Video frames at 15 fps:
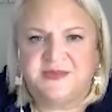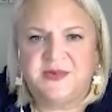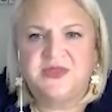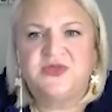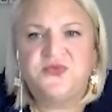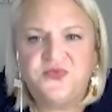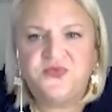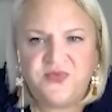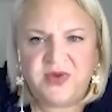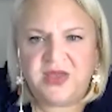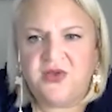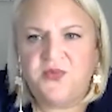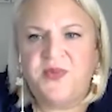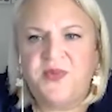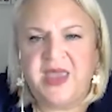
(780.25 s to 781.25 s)
but the
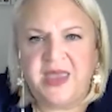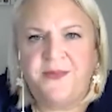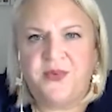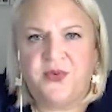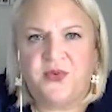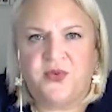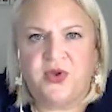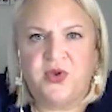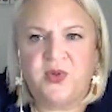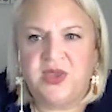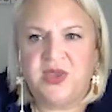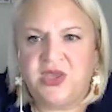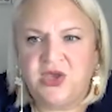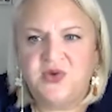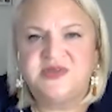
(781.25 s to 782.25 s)
real people who are
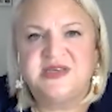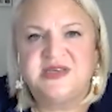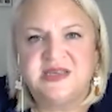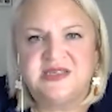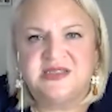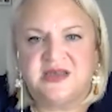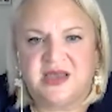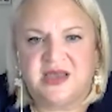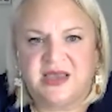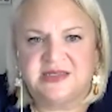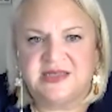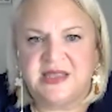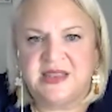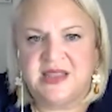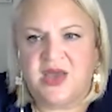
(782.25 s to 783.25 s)
using
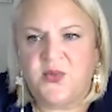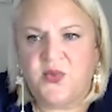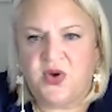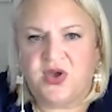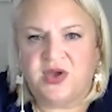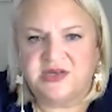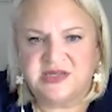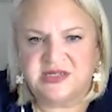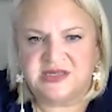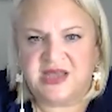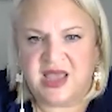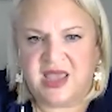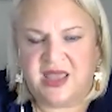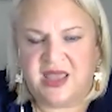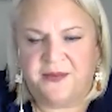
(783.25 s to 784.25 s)
science in their work
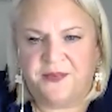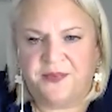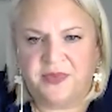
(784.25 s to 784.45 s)
today.